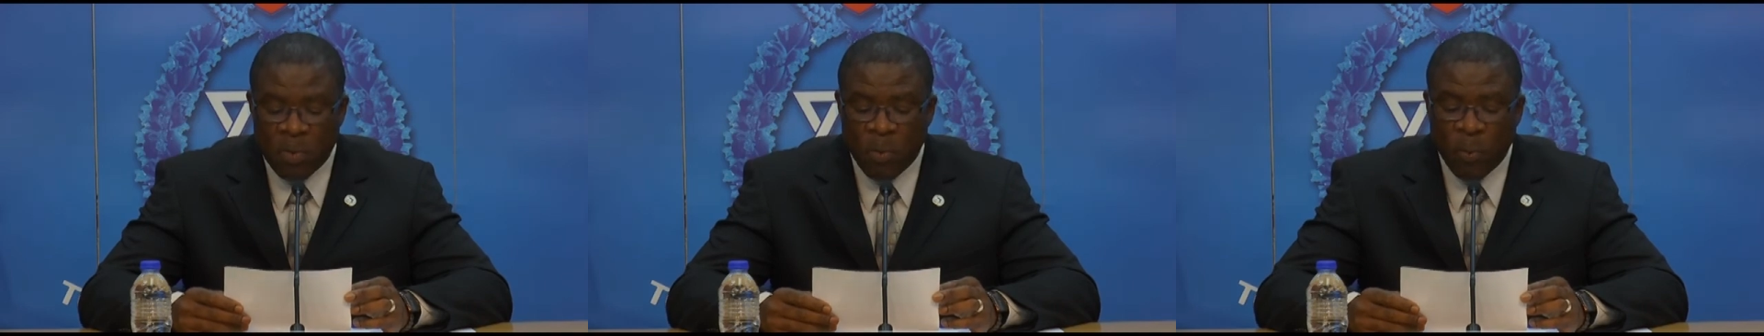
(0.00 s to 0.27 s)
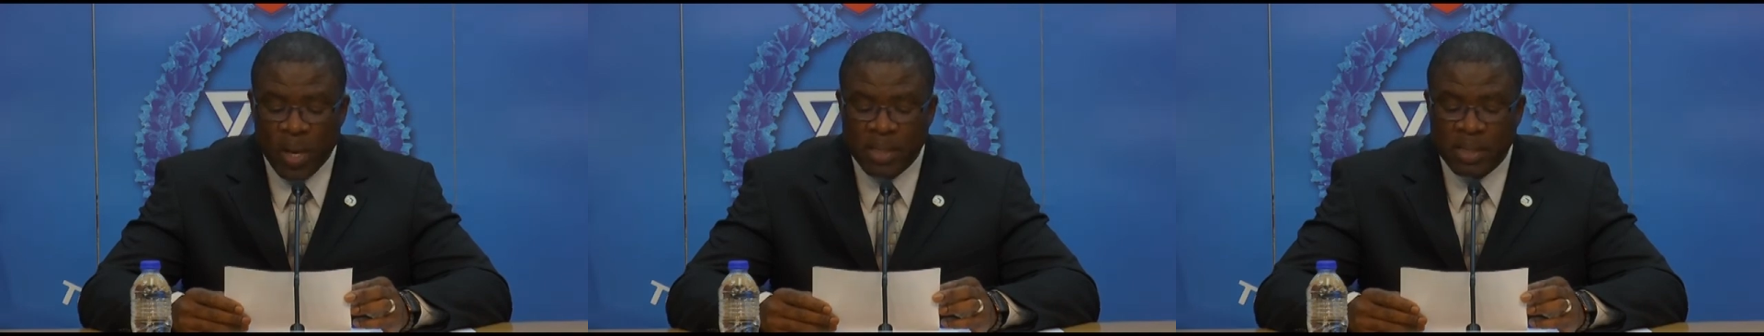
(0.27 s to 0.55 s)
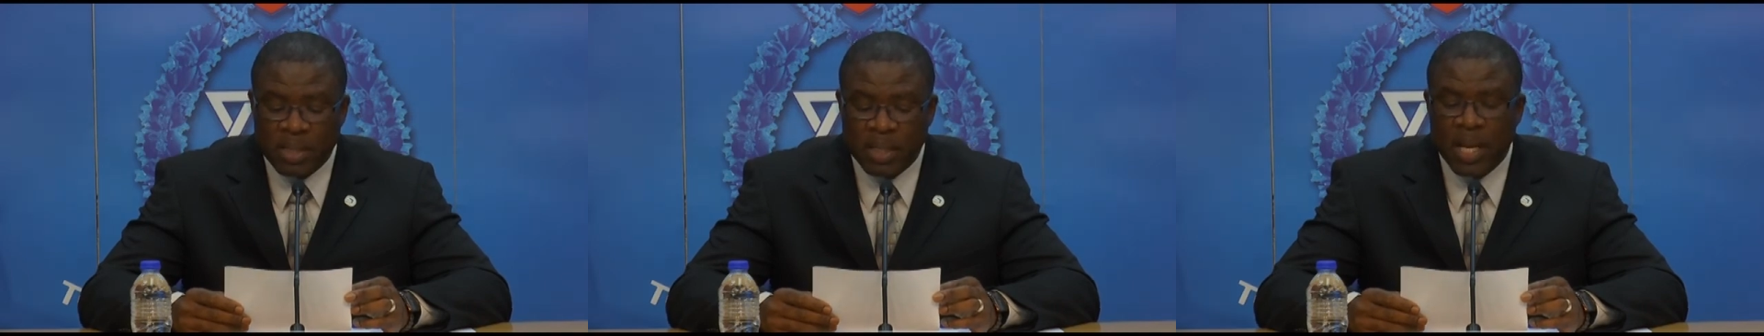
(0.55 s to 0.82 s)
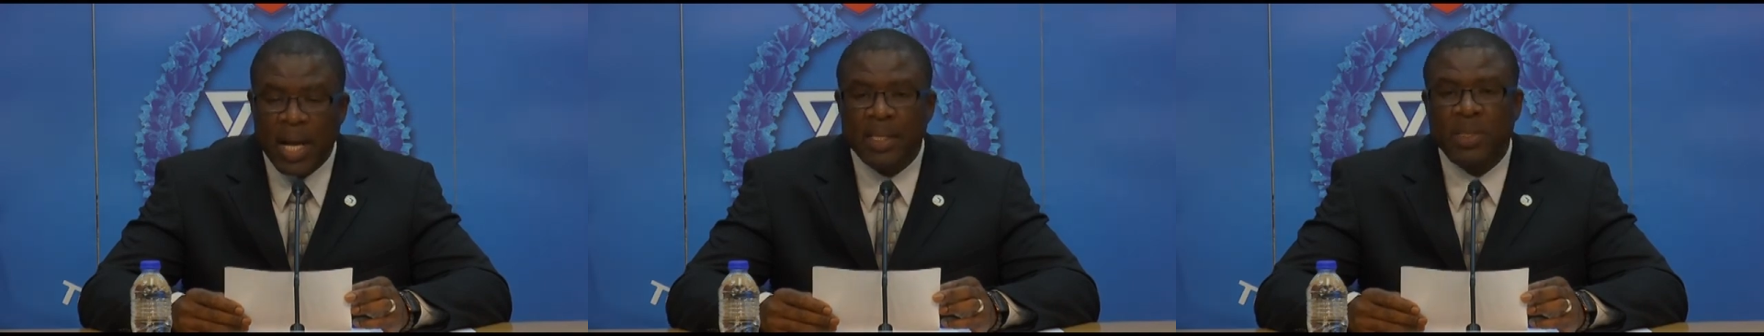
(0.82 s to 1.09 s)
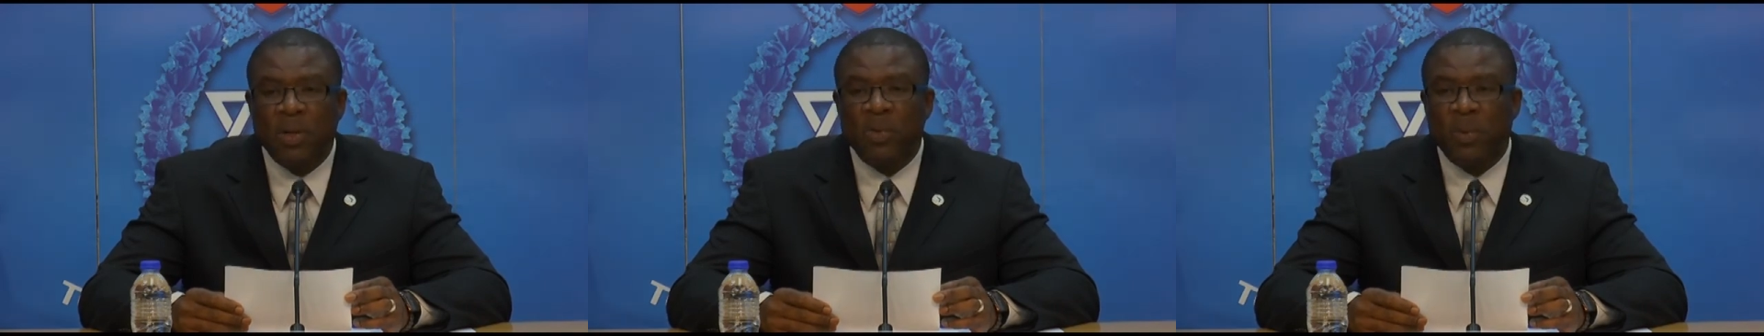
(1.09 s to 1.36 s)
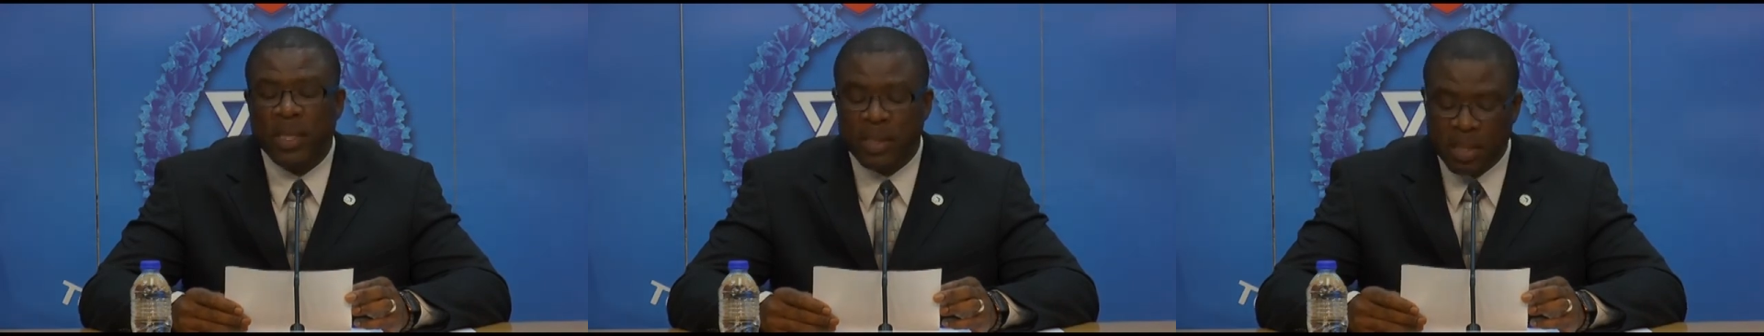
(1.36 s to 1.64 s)
Western, and
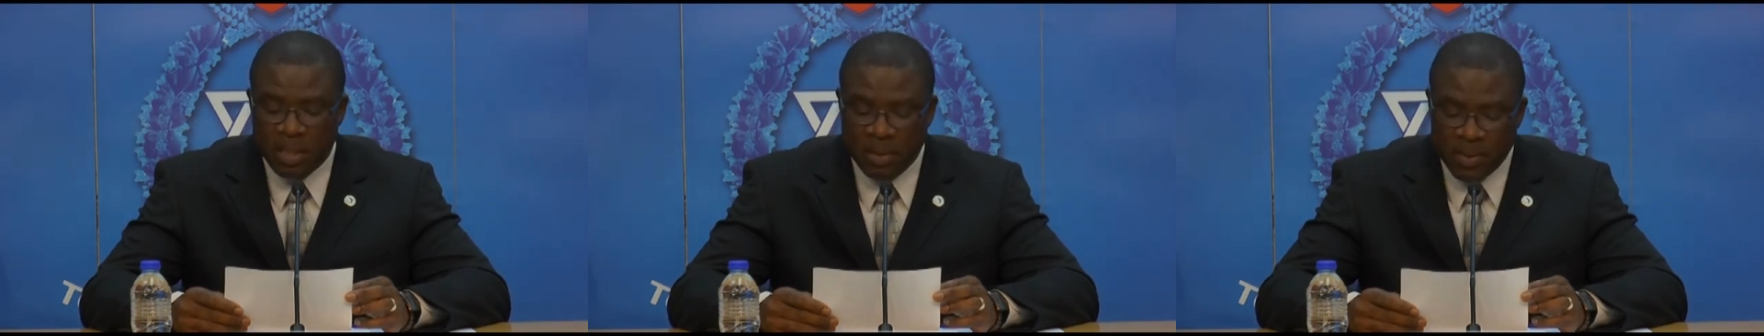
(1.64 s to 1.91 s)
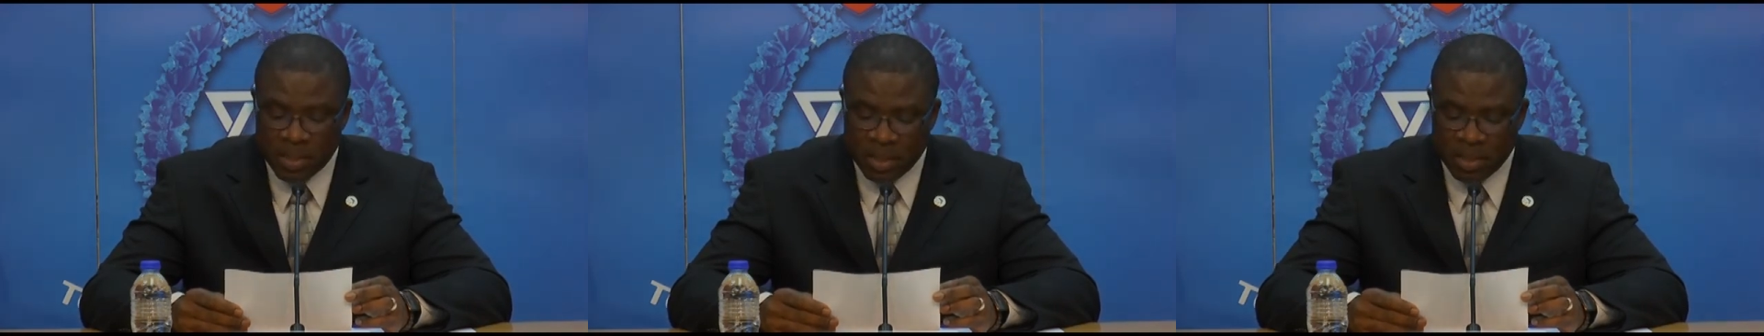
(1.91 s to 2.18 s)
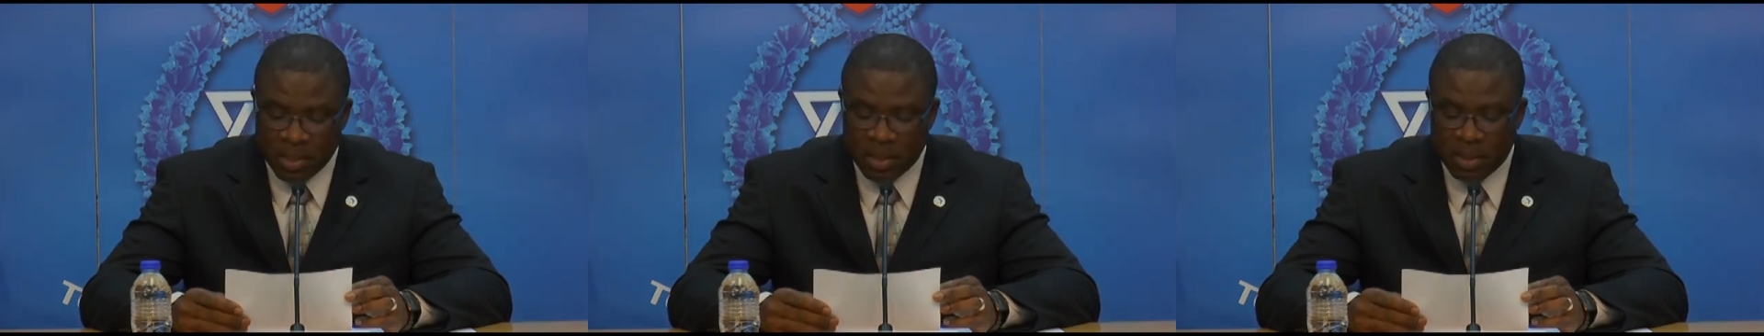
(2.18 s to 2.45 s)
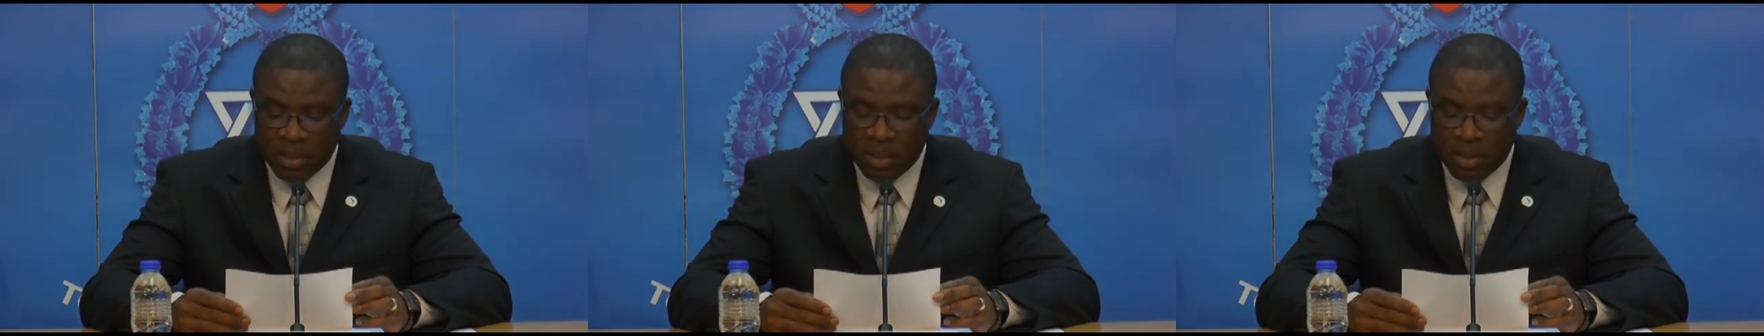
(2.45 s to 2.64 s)
Southwestern divisions.